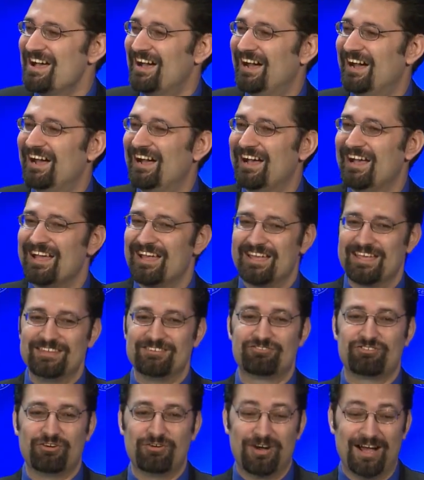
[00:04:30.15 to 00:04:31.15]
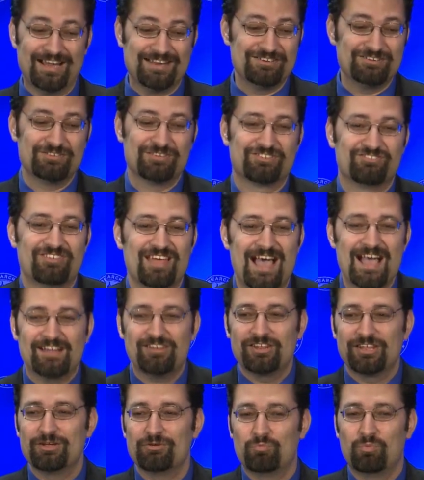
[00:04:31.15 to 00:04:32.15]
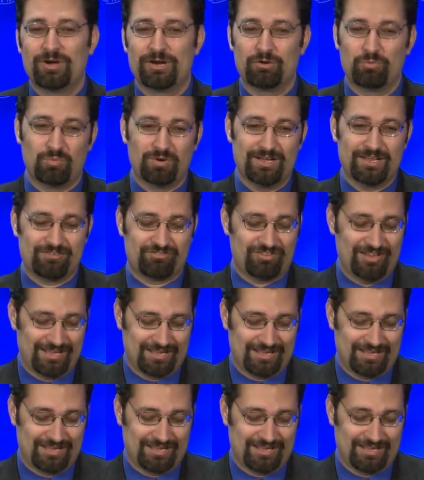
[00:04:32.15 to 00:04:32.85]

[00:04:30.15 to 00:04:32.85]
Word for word: And so I knew exactly what it was.